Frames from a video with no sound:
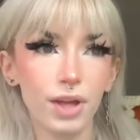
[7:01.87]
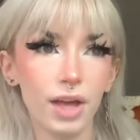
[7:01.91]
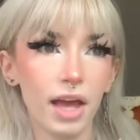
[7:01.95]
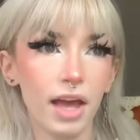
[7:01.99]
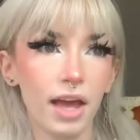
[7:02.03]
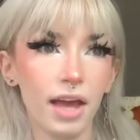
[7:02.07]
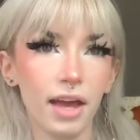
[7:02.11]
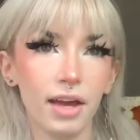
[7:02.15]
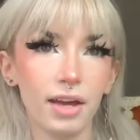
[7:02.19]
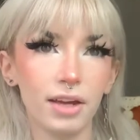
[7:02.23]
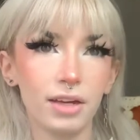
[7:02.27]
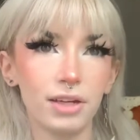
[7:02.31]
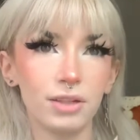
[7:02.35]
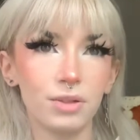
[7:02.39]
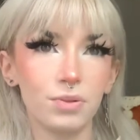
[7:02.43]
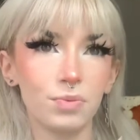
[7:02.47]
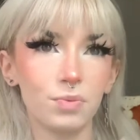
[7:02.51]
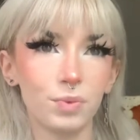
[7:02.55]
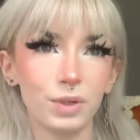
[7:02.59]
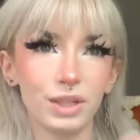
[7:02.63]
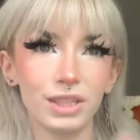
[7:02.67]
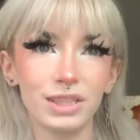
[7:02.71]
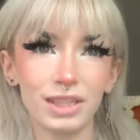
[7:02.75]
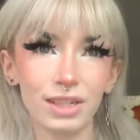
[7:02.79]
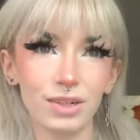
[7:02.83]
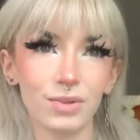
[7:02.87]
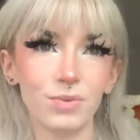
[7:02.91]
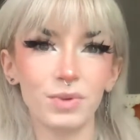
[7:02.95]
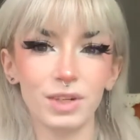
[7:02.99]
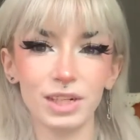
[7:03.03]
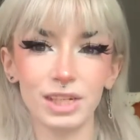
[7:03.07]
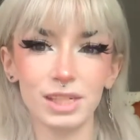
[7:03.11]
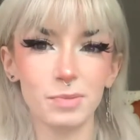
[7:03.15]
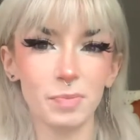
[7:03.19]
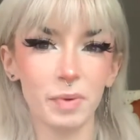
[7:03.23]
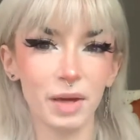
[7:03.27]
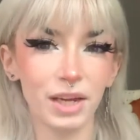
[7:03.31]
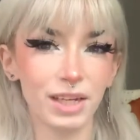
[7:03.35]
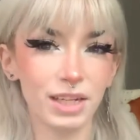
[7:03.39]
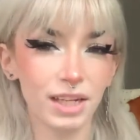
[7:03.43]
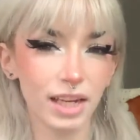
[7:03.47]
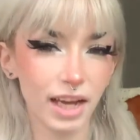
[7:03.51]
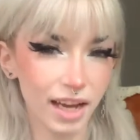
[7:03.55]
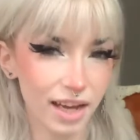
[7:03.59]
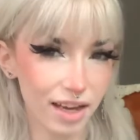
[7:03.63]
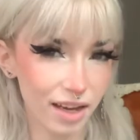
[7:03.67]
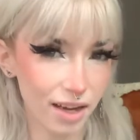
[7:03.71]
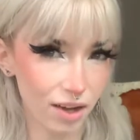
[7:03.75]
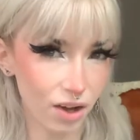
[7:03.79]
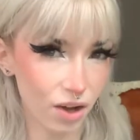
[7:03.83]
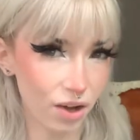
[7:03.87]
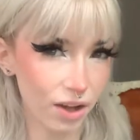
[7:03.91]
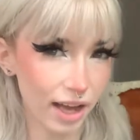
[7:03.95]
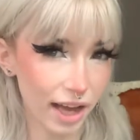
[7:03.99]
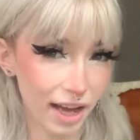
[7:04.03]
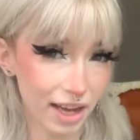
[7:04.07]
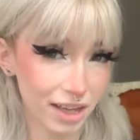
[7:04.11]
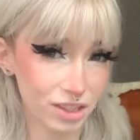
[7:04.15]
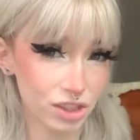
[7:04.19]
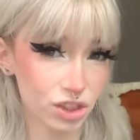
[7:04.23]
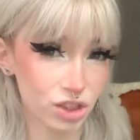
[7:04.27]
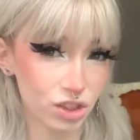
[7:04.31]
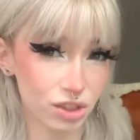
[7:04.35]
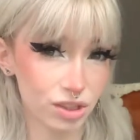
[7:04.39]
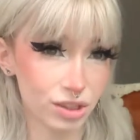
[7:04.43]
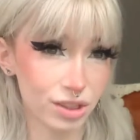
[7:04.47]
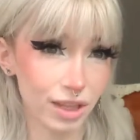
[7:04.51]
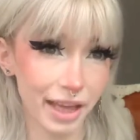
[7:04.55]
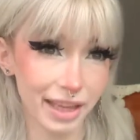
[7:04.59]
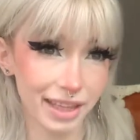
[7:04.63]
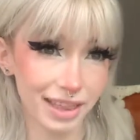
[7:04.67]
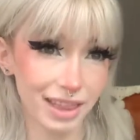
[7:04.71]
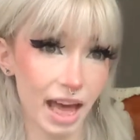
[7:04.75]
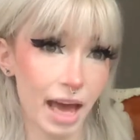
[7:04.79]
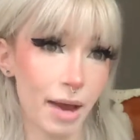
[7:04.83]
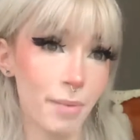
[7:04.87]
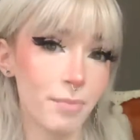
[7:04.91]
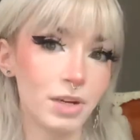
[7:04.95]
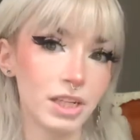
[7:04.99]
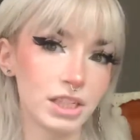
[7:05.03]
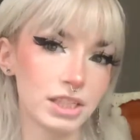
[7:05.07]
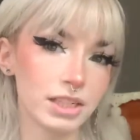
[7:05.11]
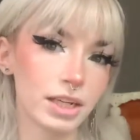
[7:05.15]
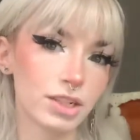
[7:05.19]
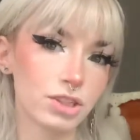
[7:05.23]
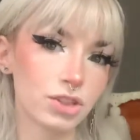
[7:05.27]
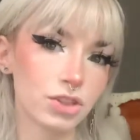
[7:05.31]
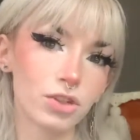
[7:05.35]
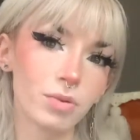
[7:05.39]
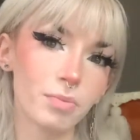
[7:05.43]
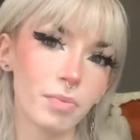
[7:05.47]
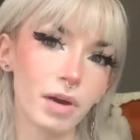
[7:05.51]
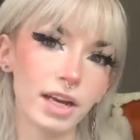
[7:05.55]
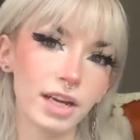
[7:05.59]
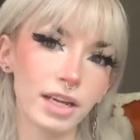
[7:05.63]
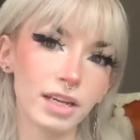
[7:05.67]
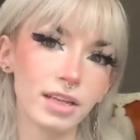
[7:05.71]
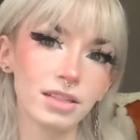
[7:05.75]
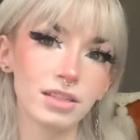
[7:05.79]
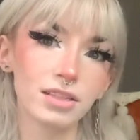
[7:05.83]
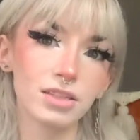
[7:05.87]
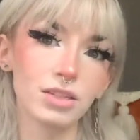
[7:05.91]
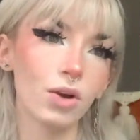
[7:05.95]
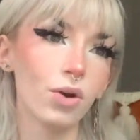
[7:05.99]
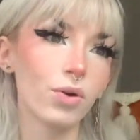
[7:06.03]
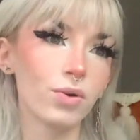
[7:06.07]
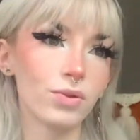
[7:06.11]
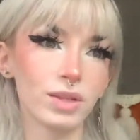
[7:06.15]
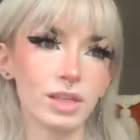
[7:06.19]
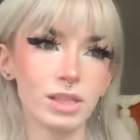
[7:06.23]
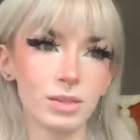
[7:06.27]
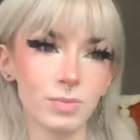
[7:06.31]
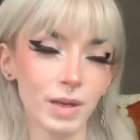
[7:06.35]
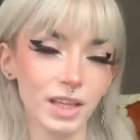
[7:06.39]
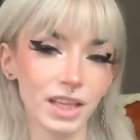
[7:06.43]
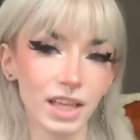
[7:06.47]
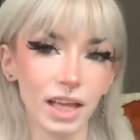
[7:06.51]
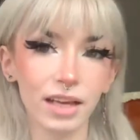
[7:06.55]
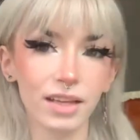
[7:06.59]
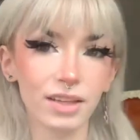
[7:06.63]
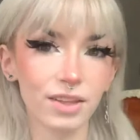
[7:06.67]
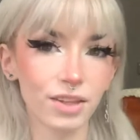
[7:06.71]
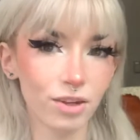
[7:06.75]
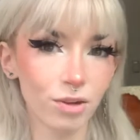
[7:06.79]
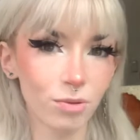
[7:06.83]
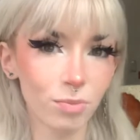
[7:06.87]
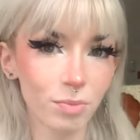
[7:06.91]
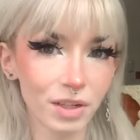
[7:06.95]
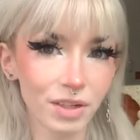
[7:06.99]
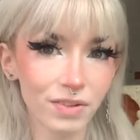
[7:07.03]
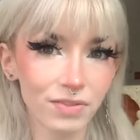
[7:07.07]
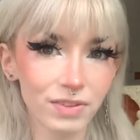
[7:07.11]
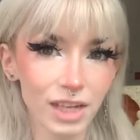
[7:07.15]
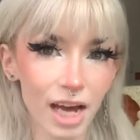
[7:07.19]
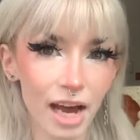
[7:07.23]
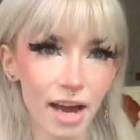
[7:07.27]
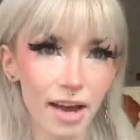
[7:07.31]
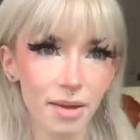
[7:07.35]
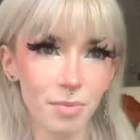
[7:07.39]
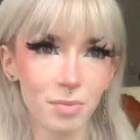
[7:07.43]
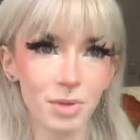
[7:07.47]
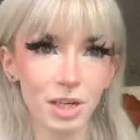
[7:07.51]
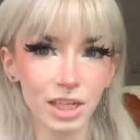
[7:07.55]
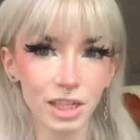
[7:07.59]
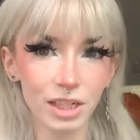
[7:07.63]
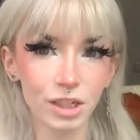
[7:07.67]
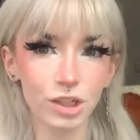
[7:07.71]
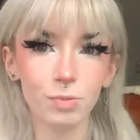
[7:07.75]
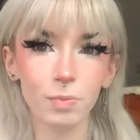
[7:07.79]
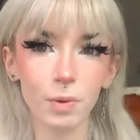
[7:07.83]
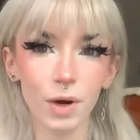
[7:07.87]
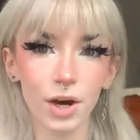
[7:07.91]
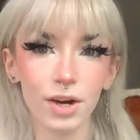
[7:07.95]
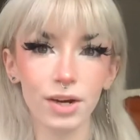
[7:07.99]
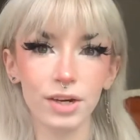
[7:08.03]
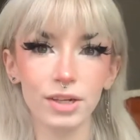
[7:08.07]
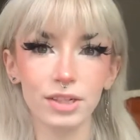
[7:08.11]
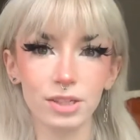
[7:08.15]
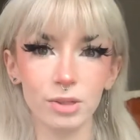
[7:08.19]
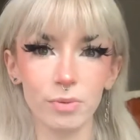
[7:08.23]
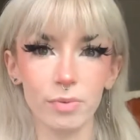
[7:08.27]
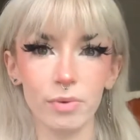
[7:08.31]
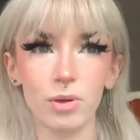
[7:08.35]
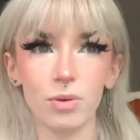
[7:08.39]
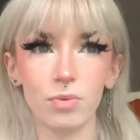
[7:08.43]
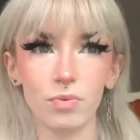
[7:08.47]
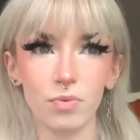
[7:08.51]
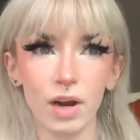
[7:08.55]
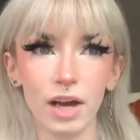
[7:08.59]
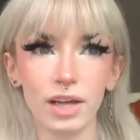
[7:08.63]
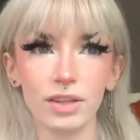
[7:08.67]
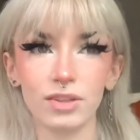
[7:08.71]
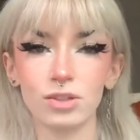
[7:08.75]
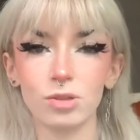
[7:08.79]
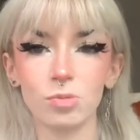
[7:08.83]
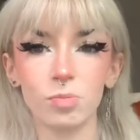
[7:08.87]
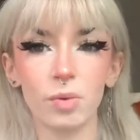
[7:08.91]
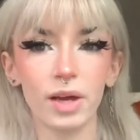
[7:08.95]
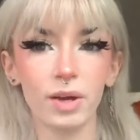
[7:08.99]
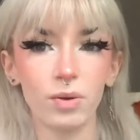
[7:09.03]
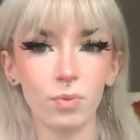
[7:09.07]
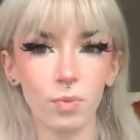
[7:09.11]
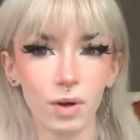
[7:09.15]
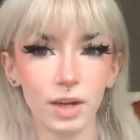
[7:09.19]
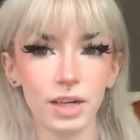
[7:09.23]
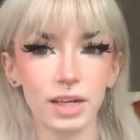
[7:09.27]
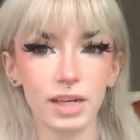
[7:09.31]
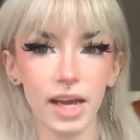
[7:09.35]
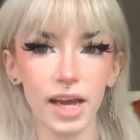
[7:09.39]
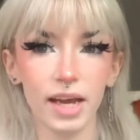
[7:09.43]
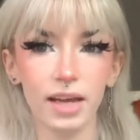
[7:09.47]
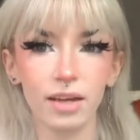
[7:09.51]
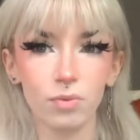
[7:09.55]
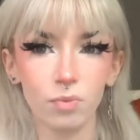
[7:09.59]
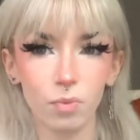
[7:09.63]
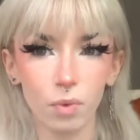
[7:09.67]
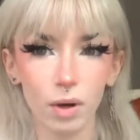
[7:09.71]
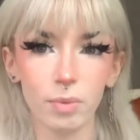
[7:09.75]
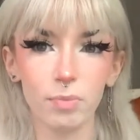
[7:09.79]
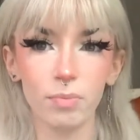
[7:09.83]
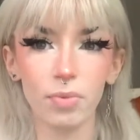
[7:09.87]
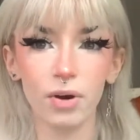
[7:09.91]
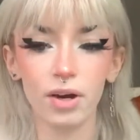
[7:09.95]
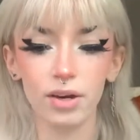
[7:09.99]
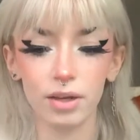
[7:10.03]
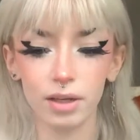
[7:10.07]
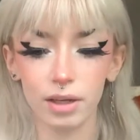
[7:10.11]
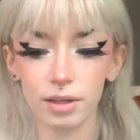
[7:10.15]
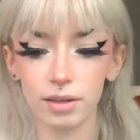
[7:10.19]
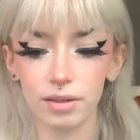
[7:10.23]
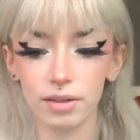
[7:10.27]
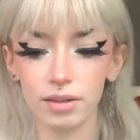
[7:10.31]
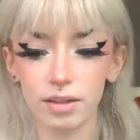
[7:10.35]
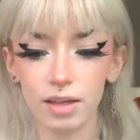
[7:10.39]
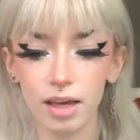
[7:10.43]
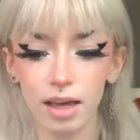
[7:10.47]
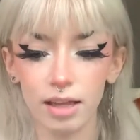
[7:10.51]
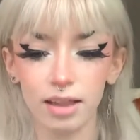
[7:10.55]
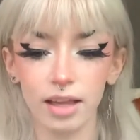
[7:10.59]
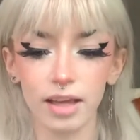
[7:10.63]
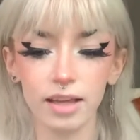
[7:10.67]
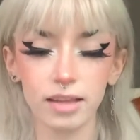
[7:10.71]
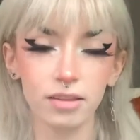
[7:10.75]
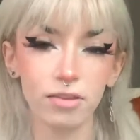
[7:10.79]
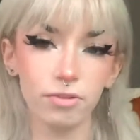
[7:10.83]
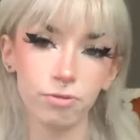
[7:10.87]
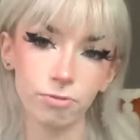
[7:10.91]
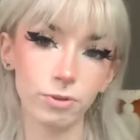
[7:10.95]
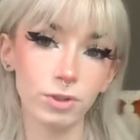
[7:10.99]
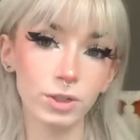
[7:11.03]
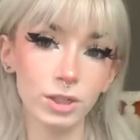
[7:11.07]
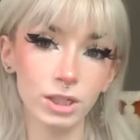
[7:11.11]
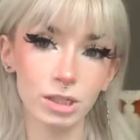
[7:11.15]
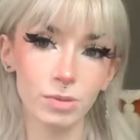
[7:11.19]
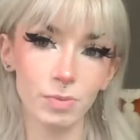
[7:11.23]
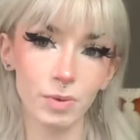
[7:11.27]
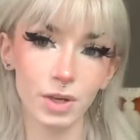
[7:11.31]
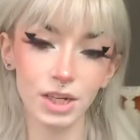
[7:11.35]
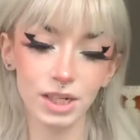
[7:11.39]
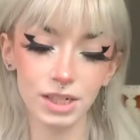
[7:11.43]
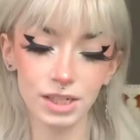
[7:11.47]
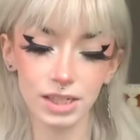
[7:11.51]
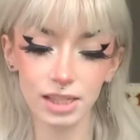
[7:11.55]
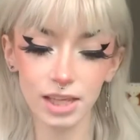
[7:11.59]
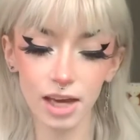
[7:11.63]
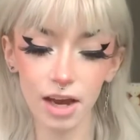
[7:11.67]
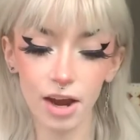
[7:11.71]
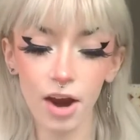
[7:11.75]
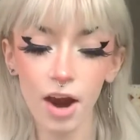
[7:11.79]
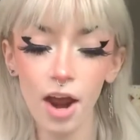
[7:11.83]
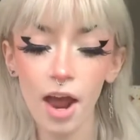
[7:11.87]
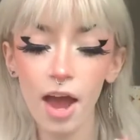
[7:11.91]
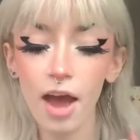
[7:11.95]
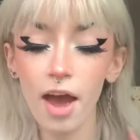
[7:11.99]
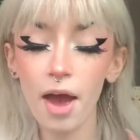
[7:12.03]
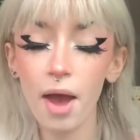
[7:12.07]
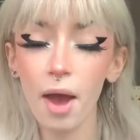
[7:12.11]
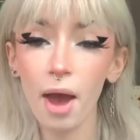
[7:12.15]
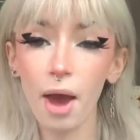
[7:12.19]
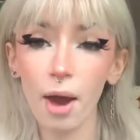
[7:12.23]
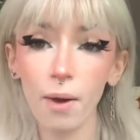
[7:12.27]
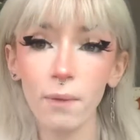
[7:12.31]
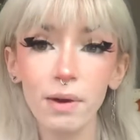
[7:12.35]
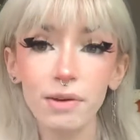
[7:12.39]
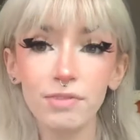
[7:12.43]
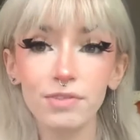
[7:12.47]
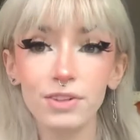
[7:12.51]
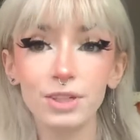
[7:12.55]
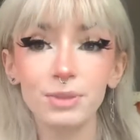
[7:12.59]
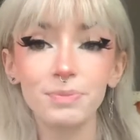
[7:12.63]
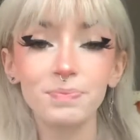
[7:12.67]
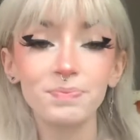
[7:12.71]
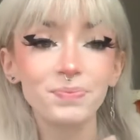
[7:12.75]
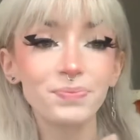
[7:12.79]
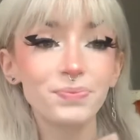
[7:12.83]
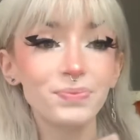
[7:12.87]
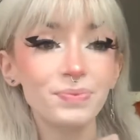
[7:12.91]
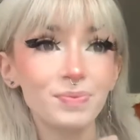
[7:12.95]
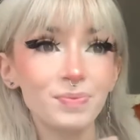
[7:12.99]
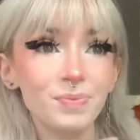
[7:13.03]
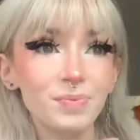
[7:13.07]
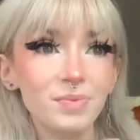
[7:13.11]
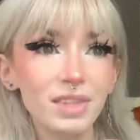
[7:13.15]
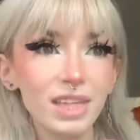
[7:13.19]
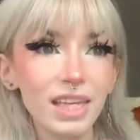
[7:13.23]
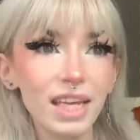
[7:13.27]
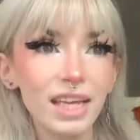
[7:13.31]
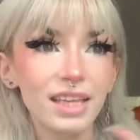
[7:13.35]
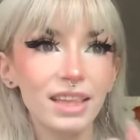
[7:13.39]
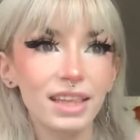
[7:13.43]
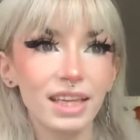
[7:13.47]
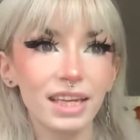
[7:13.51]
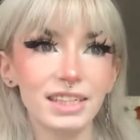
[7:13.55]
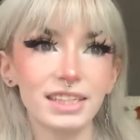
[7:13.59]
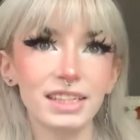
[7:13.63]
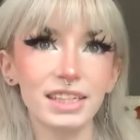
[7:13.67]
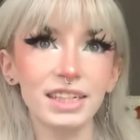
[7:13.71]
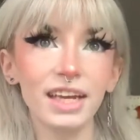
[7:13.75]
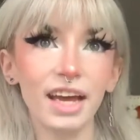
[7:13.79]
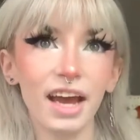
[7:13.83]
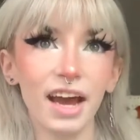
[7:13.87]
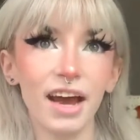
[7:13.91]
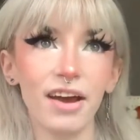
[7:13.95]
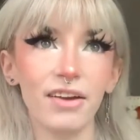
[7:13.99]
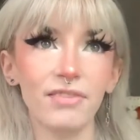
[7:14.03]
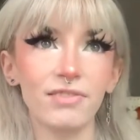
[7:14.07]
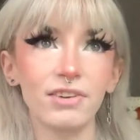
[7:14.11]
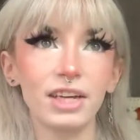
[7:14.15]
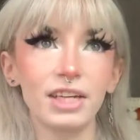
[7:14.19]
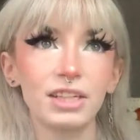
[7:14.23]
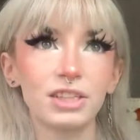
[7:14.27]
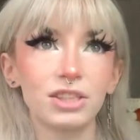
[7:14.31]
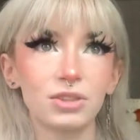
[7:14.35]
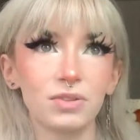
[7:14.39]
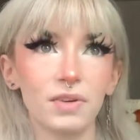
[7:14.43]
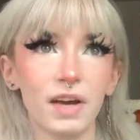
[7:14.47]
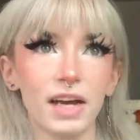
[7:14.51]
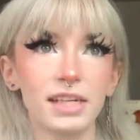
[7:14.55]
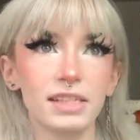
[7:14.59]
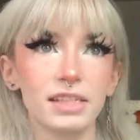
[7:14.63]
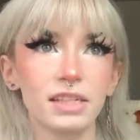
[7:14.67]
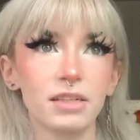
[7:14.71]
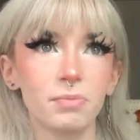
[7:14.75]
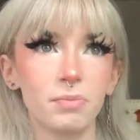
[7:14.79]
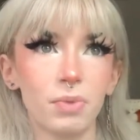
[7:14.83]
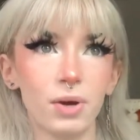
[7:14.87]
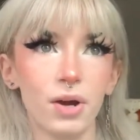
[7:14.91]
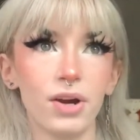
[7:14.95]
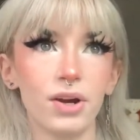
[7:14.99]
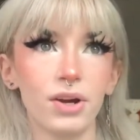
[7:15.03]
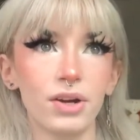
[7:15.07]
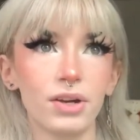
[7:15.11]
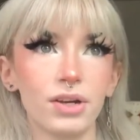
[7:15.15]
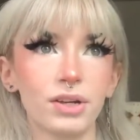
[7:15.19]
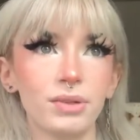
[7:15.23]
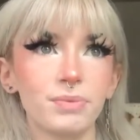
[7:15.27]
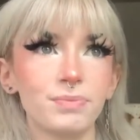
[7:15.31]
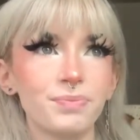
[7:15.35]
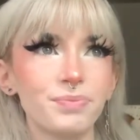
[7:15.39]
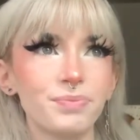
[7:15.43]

and we didn't want to spend that much extra money to only spend like a little bit of time in each park. So we would rather spend one day in one park and get like the full experience there. However, they did have a Jurassic Park